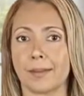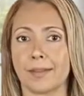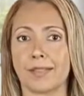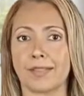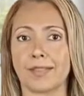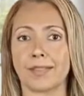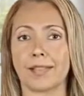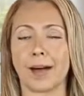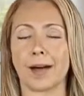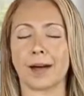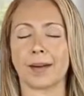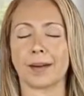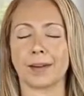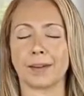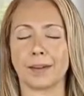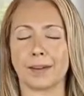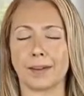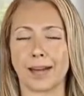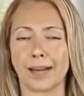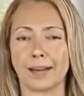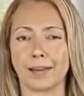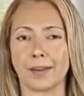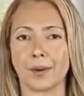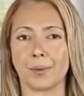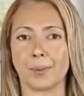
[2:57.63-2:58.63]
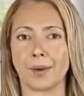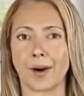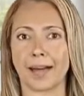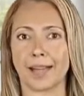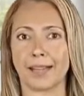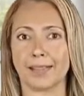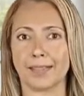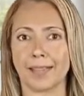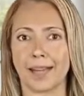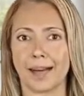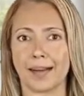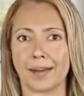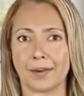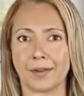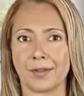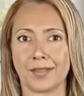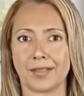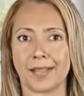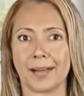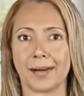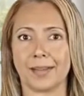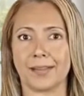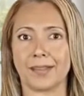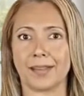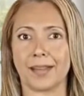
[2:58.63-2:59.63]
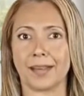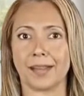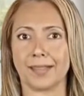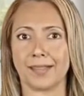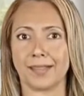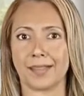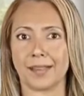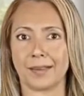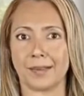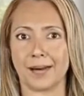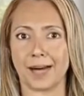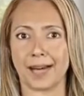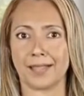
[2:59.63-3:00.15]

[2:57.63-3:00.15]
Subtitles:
So, in the right circumstances,